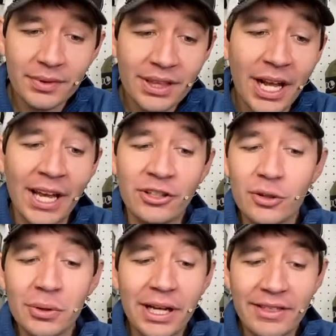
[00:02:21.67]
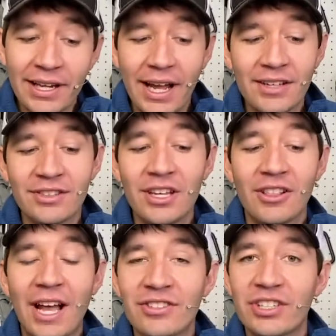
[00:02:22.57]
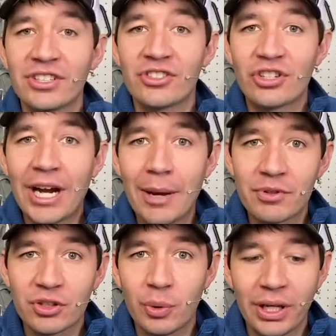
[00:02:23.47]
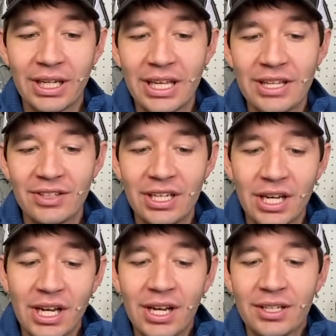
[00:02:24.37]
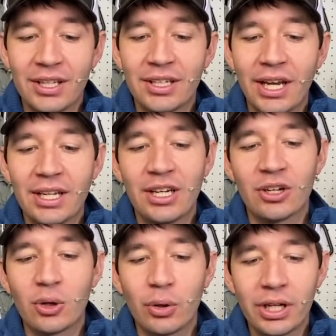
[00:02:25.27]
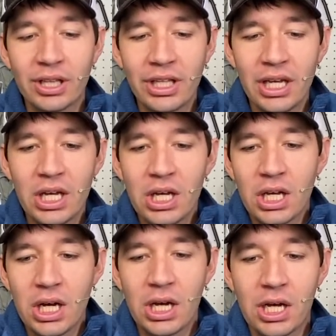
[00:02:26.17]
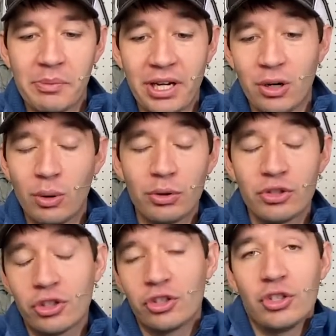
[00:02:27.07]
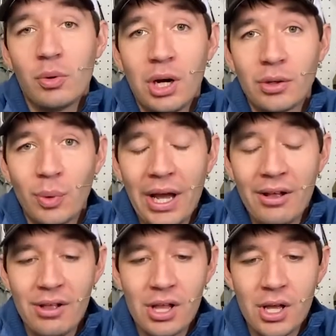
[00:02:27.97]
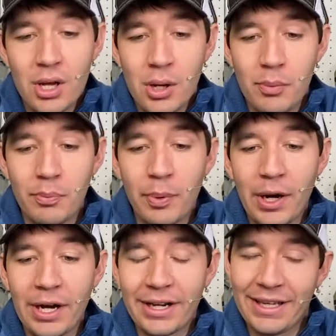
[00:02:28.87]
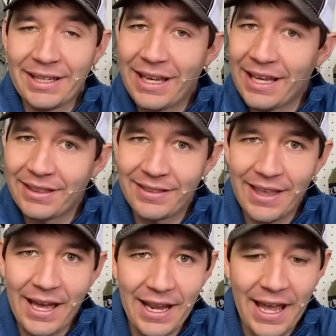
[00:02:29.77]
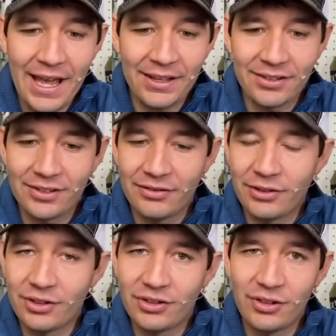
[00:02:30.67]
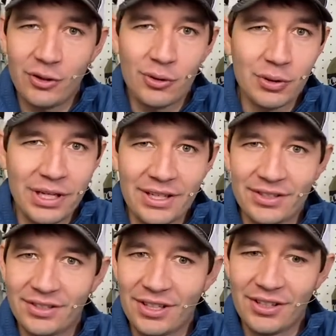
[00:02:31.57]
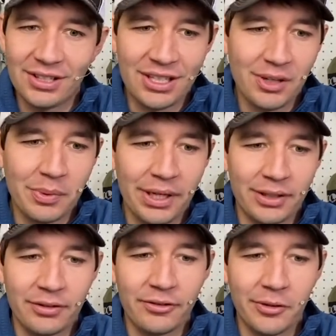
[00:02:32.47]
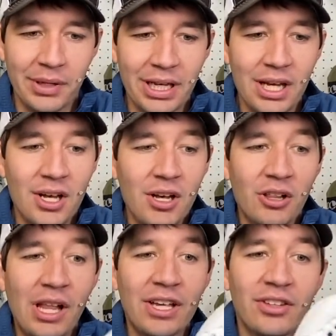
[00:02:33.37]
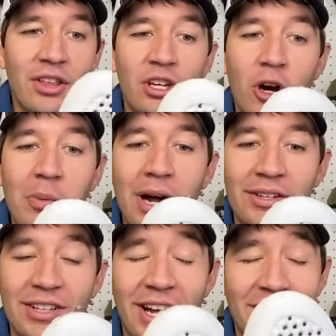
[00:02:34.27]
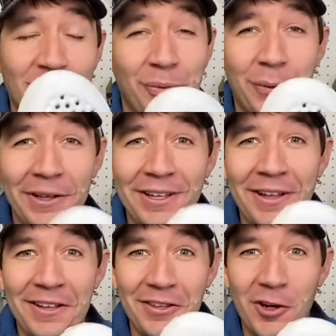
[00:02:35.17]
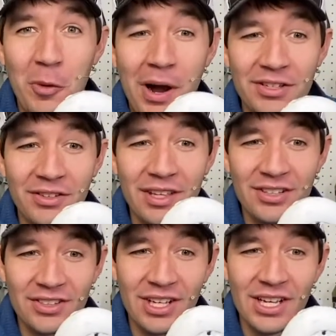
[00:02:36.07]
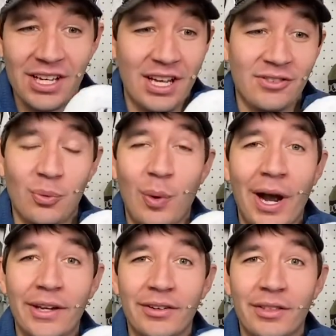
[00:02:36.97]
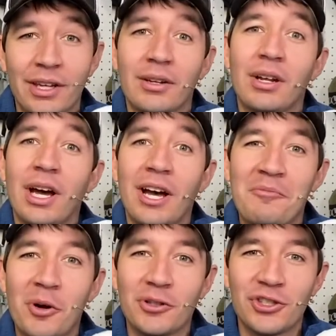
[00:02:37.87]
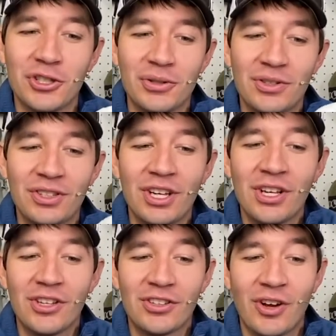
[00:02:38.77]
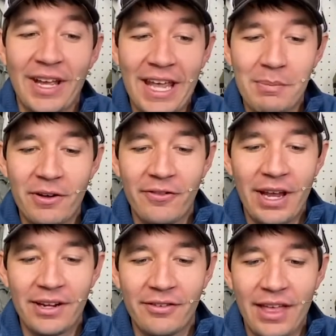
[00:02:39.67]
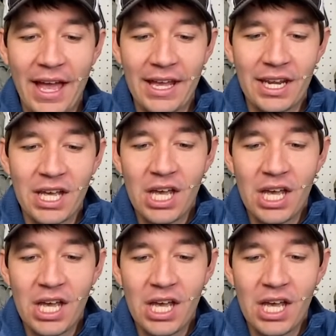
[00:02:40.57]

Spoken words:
I do like that it has the elastic straps, quick and easy to tighten it accordingly, and it holds your shoe on well. But again, that S for sole is still a deal breaker for me. Lastly, the toe box. I actually really like the toe box of this. It's wider than most shoes, so I am a fan of that.